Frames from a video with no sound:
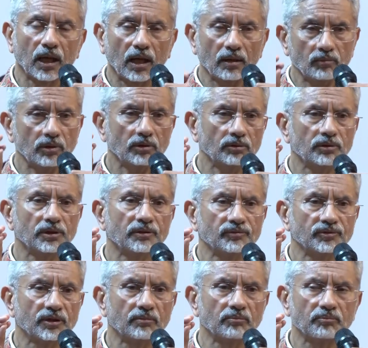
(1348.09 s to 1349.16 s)
I want to give
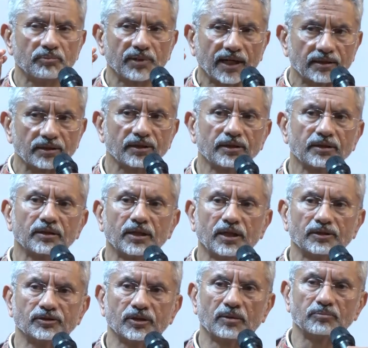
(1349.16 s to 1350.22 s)
some practical
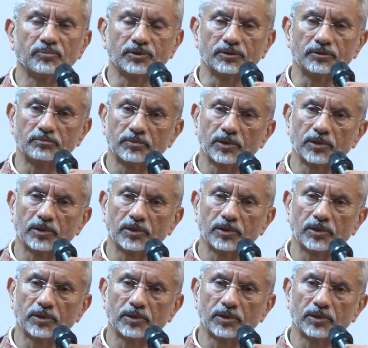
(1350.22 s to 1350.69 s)
example.